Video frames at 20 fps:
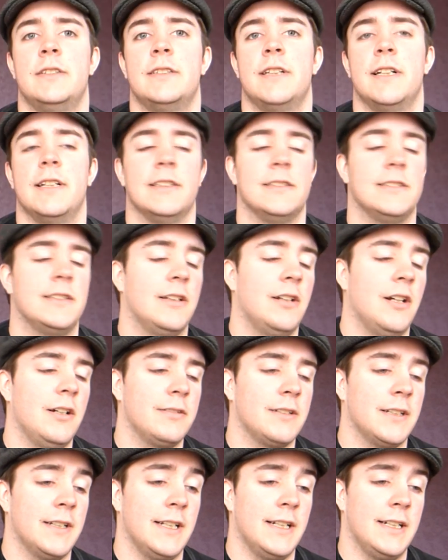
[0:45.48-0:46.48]
Yeah, so
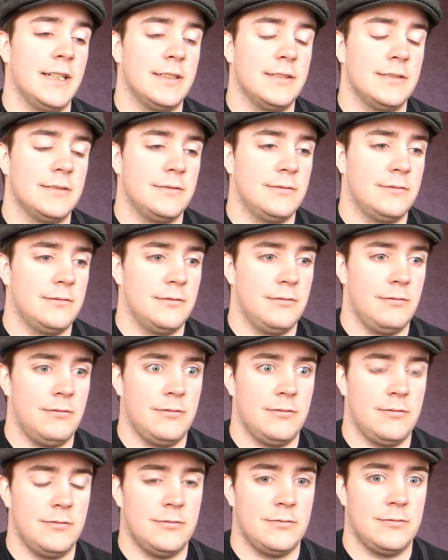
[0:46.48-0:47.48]
after that,
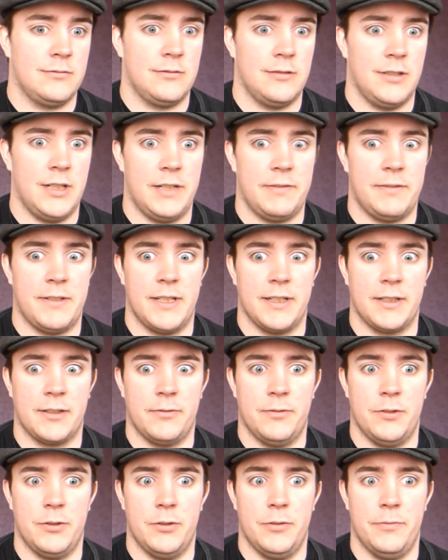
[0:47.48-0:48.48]
left
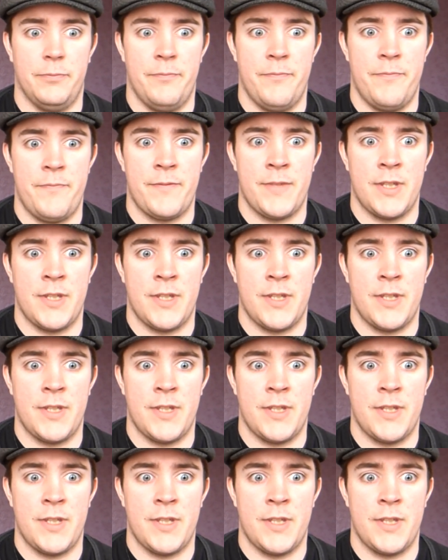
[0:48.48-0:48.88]
sixth form.